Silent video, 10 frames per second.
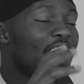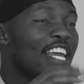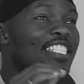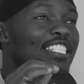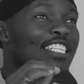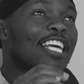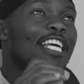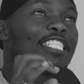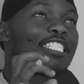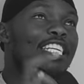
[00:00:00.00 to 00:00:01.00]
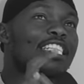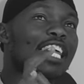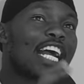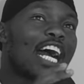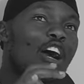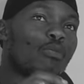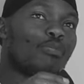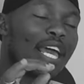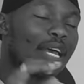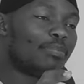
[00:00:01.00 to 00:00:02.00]
is it's just like how
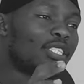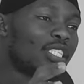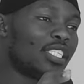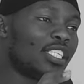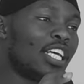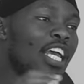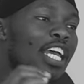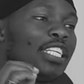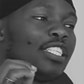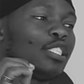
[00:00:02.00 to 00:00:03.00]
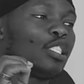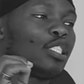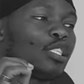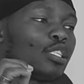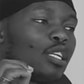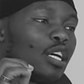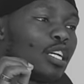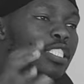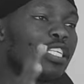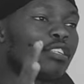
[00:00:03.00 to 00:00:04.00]
Pepsi and uh,
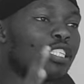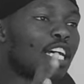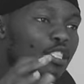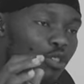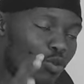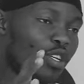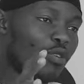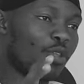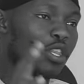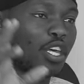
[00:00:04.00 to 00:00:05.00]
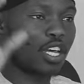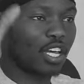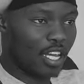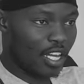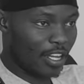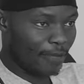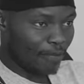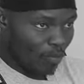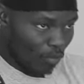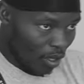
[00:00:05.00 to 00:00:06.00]
Delta are doing with the
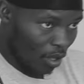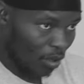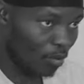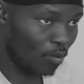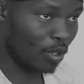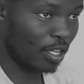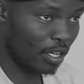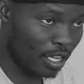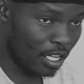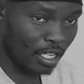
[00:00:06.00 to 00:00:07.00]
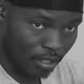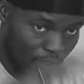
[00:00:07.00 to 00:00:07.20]
with the, with the